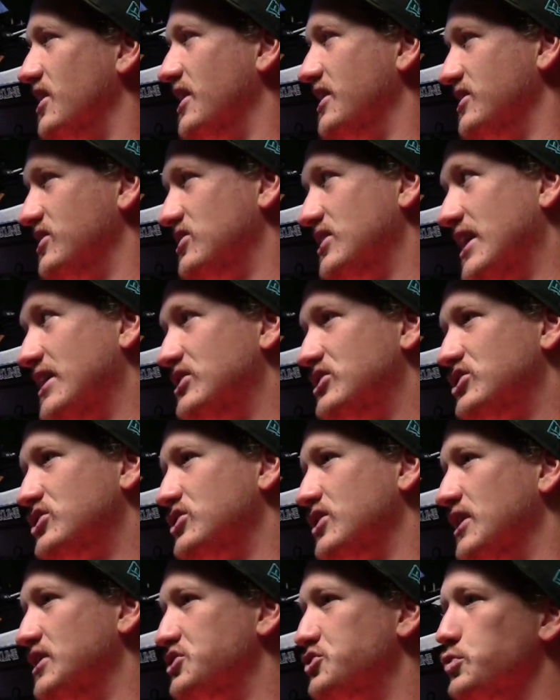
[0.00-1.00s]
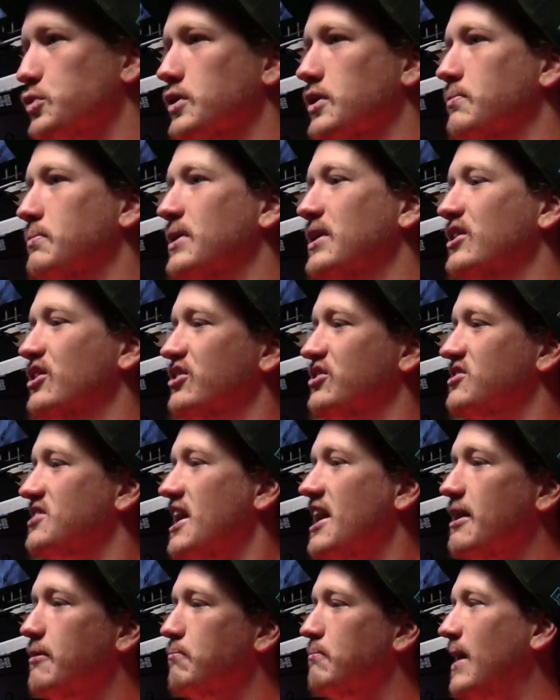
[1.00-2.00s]
So, like, that stretch would have been
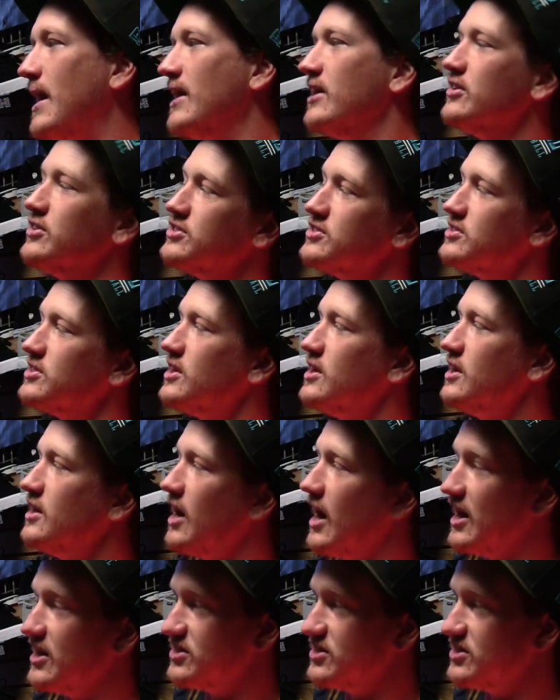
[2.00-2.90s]
10 miles